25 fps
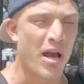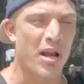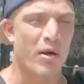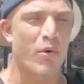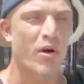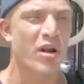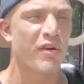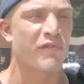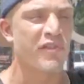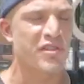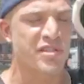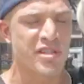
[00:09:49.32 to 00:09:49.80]
I don't
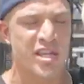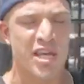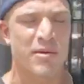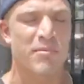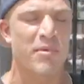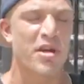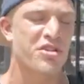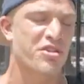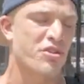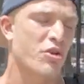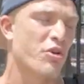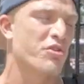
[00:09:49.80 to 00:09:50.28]
wanna fatigue
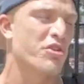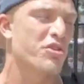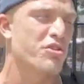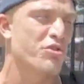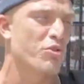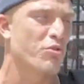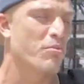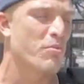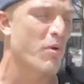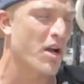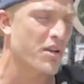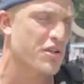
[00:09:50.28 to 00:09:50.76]
my shoulders
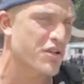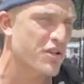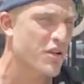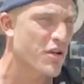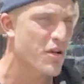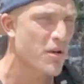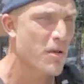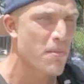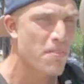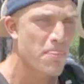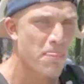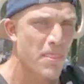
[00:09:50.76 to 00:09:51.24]
too much.
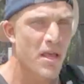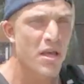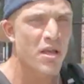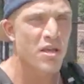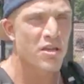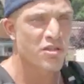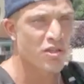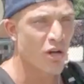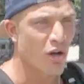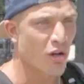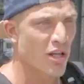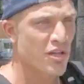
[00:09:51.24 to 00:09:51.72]

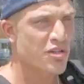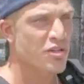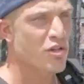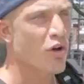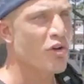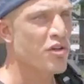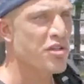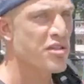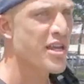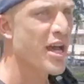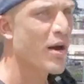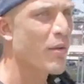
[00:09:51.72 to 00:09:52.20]
So let's
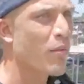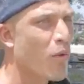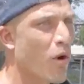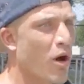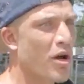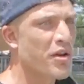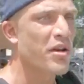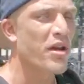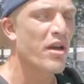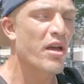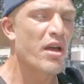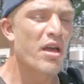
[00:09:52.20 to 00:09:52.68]
go, set
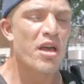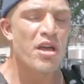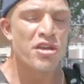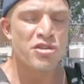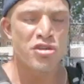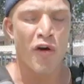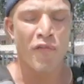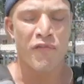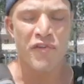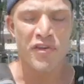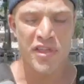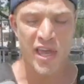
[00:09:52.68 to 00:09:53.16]
one.
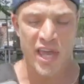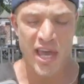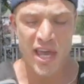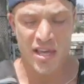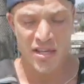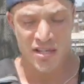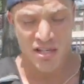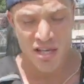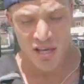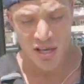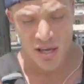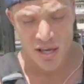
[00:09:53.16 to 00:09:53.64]
So for
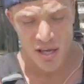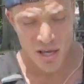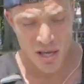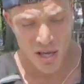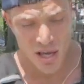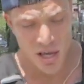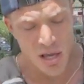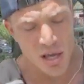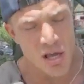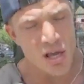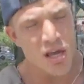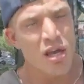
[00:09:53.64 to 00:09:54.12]
these,
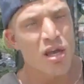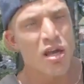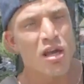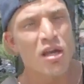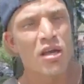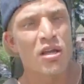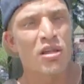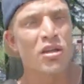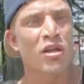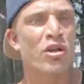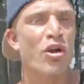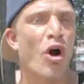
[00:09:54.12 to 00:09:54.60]

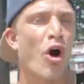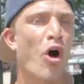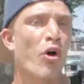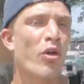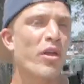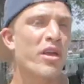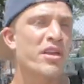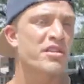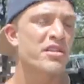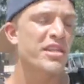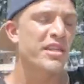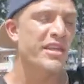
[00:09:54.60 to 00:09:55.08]
the goal
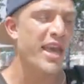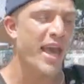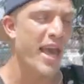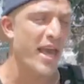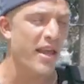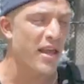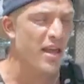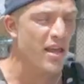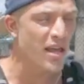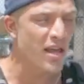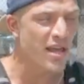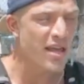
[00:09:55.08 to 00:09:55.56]
is to get
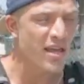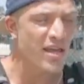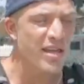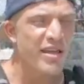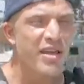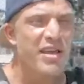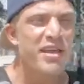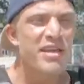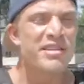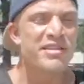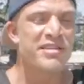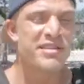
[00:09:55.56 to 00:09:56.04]

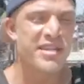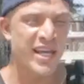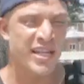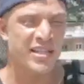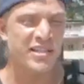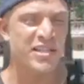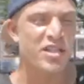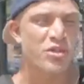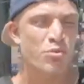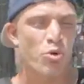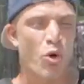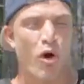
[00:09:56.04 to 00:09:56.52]
six
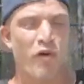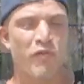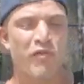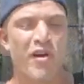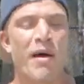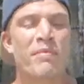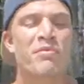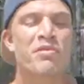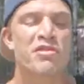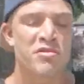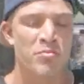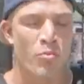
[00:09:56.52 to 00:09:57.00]
to 12
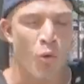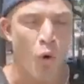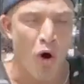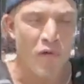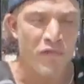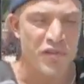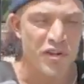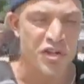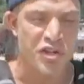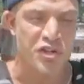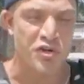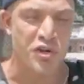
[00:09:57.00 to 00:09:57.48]
reps. It's more of
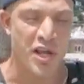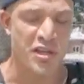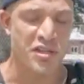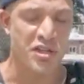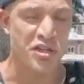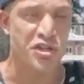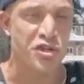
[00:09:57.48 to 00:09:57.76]
a, it's a